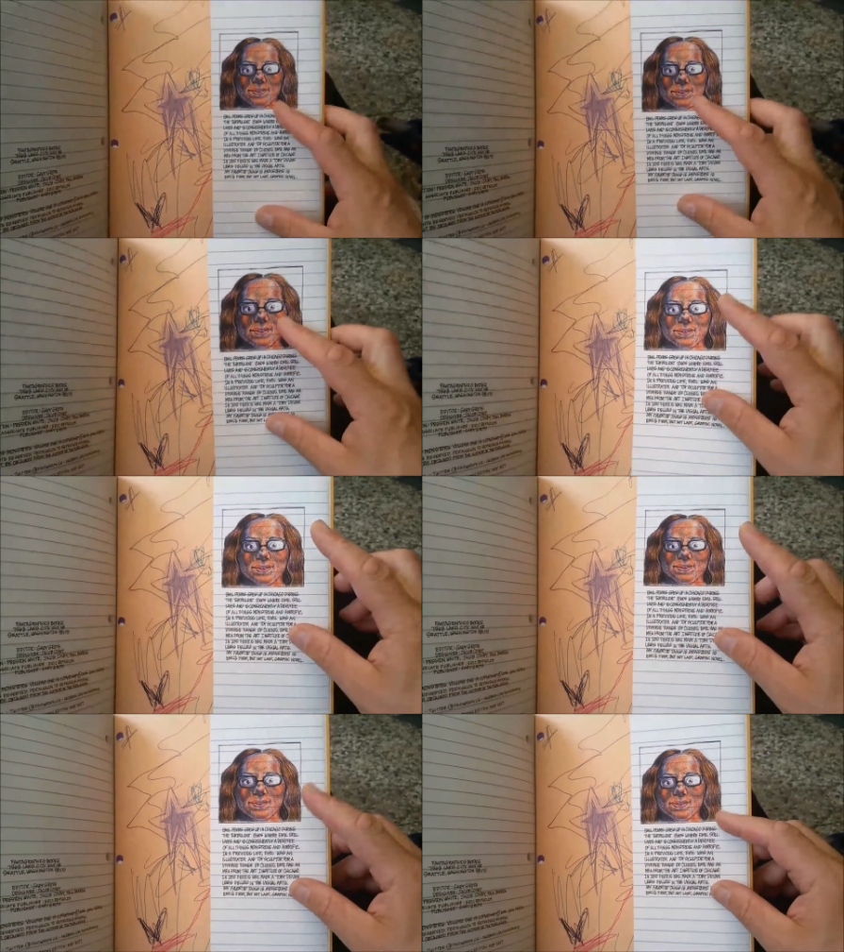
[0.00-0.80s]
it's
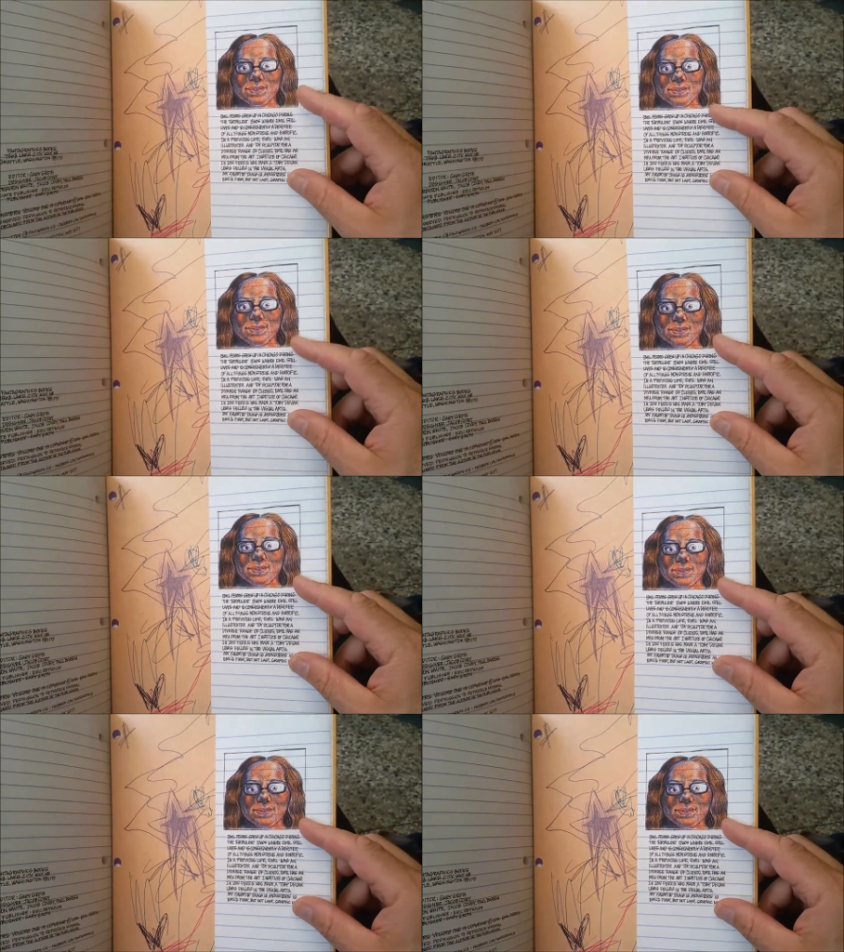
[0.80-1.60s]
uh, due to this
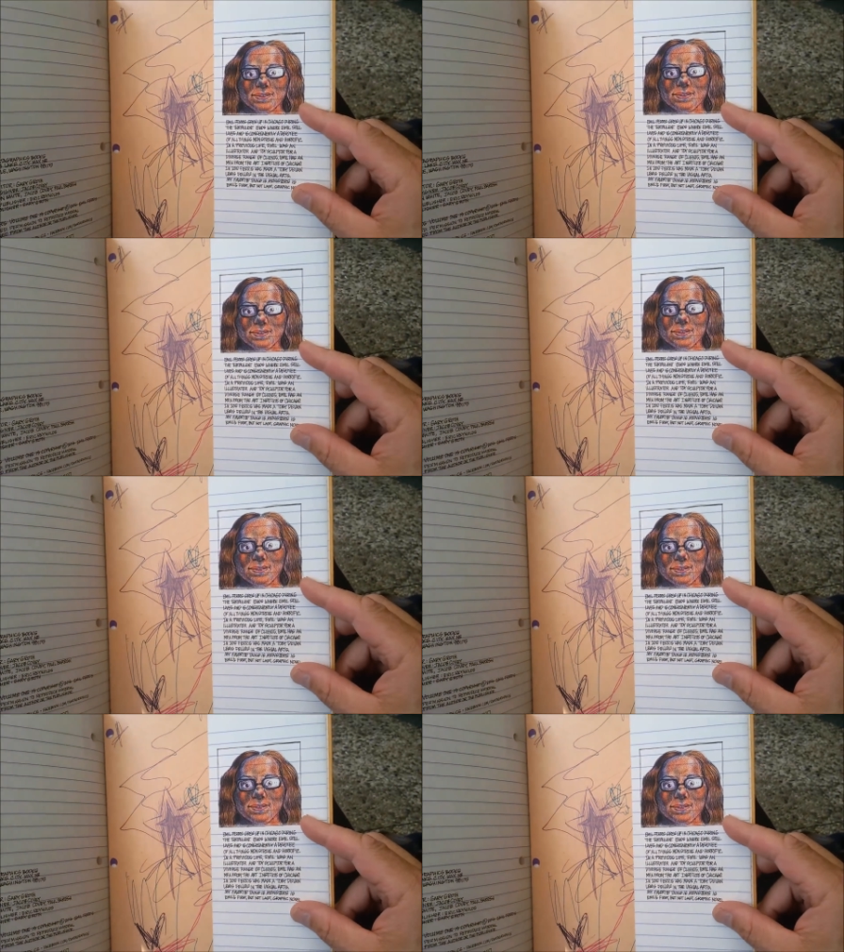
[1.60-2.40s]
lady here
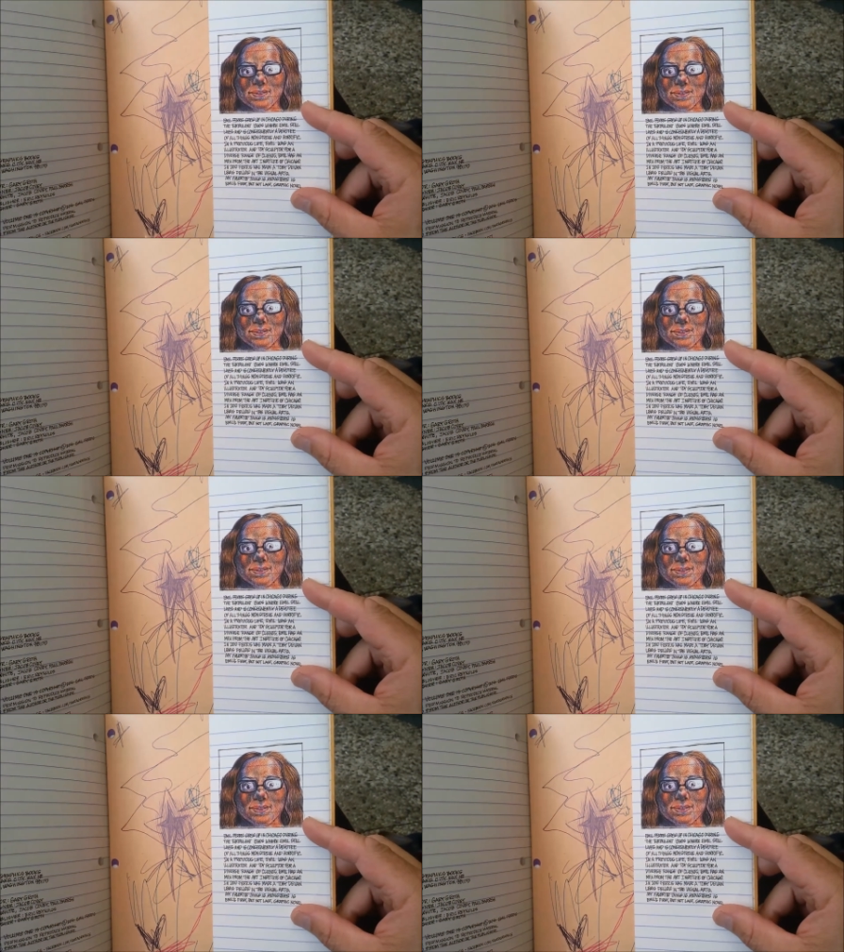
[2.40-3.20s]
Emil
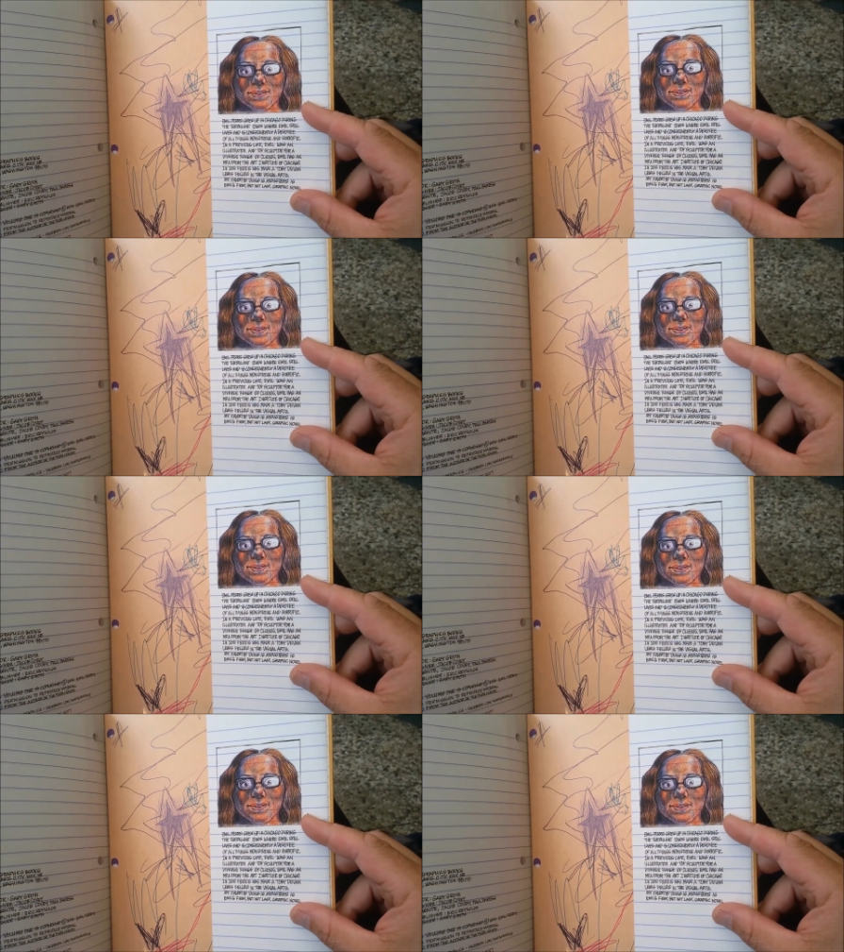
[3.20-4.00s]
Ferris
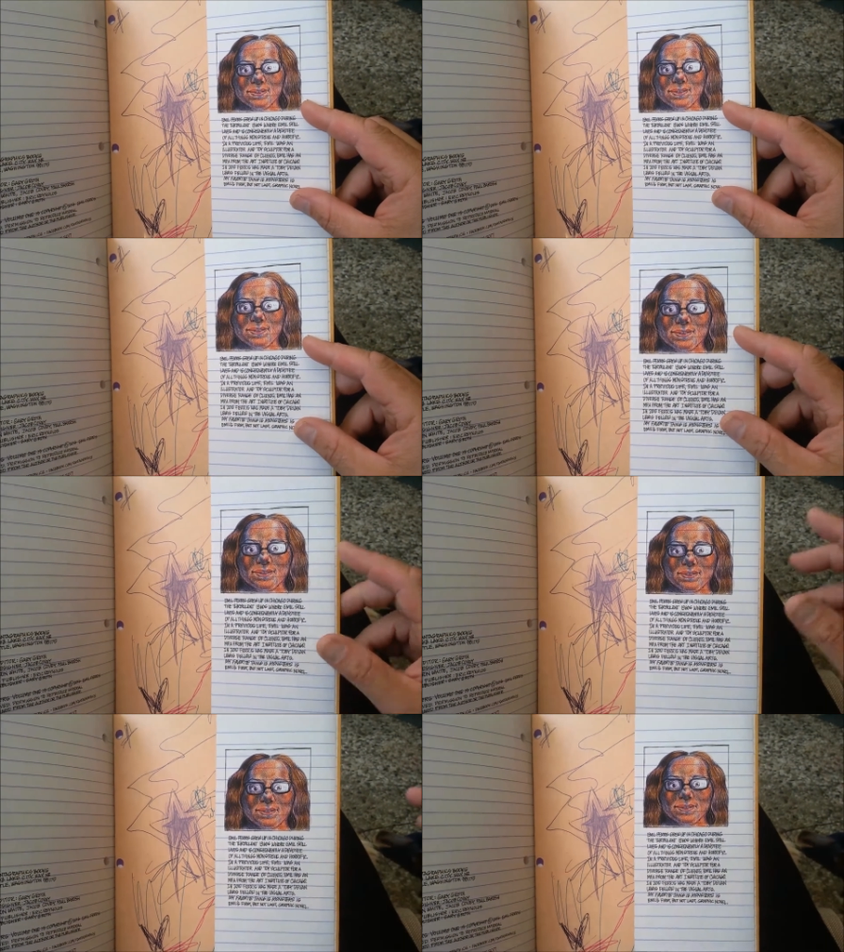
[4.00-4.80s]
um,
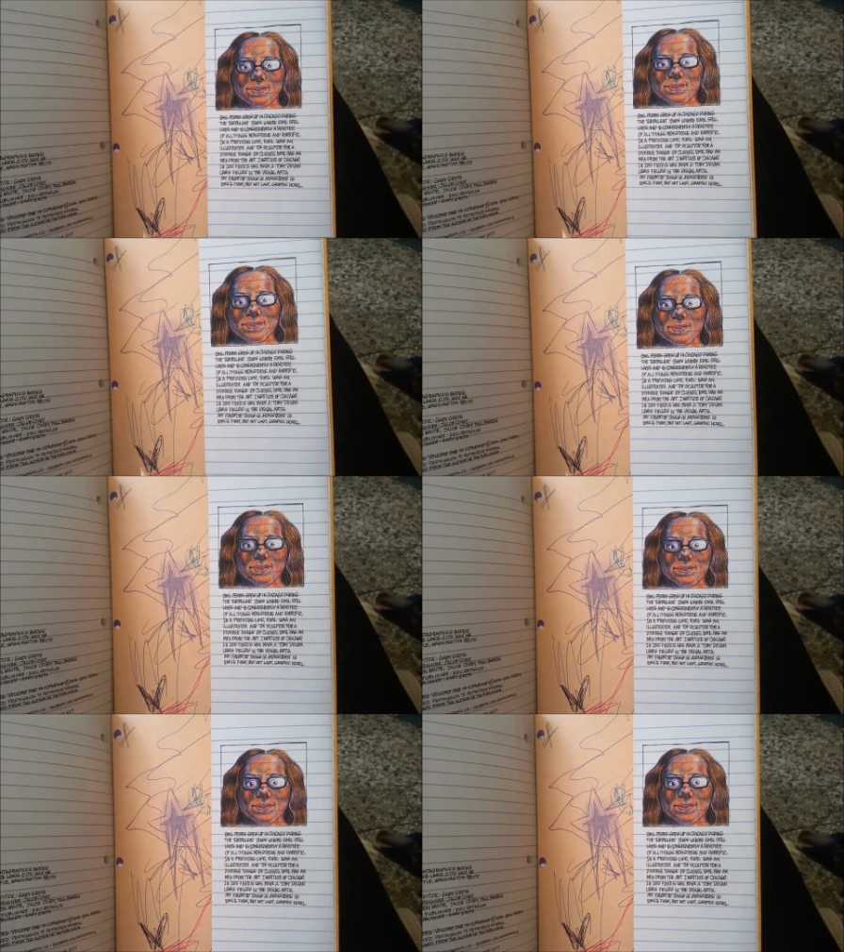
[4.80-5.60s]
who was
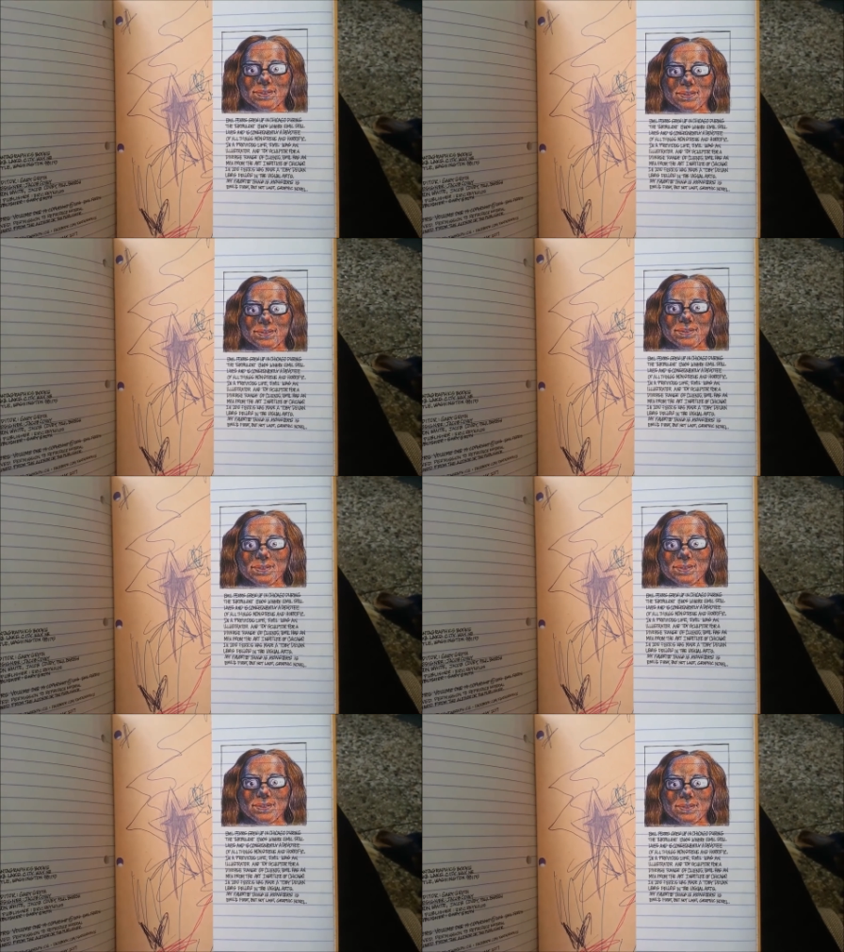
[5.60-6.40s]
bitten by a
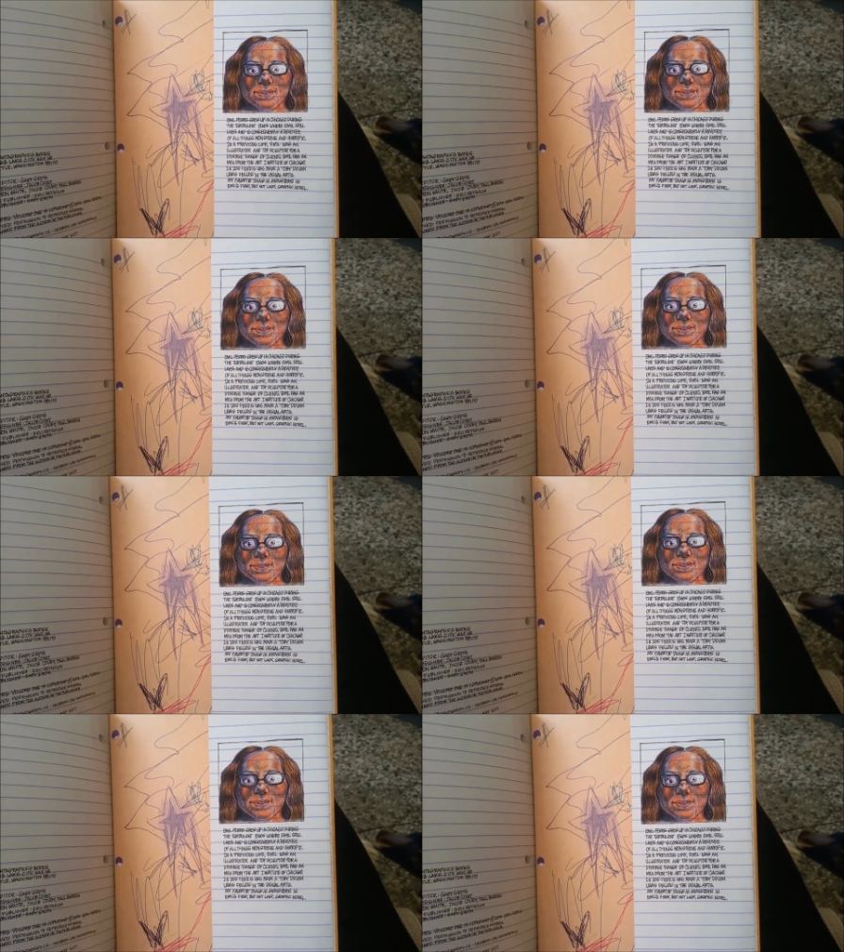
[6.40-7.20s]
mosquito
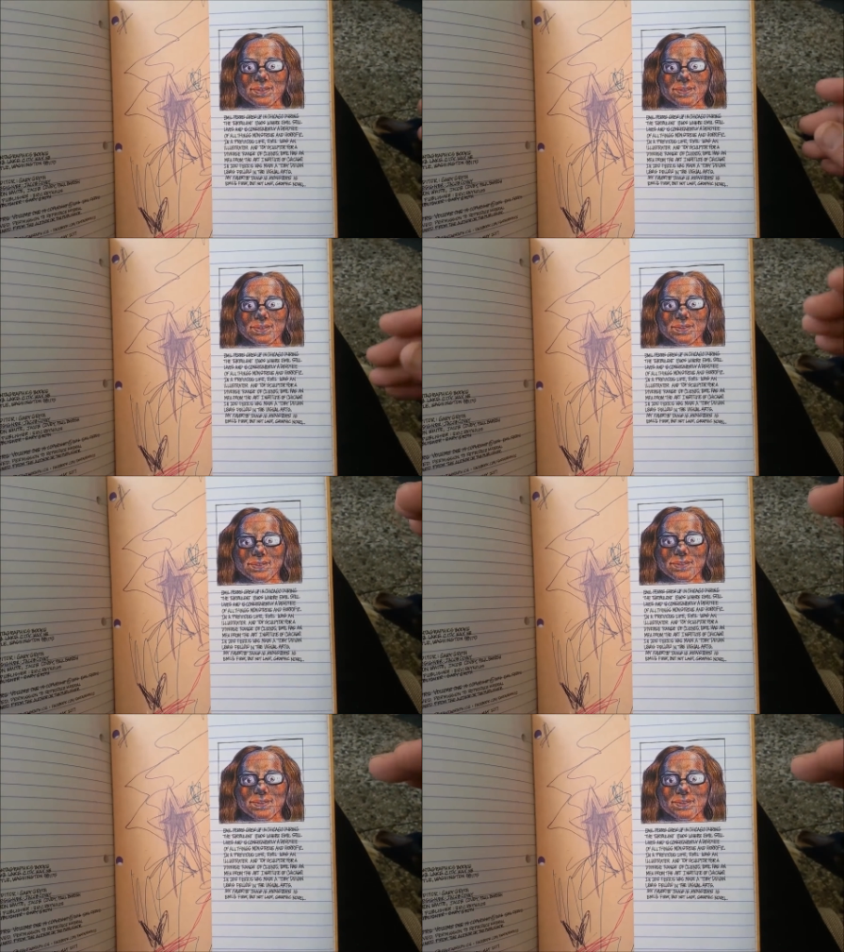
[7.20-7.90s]
and uh,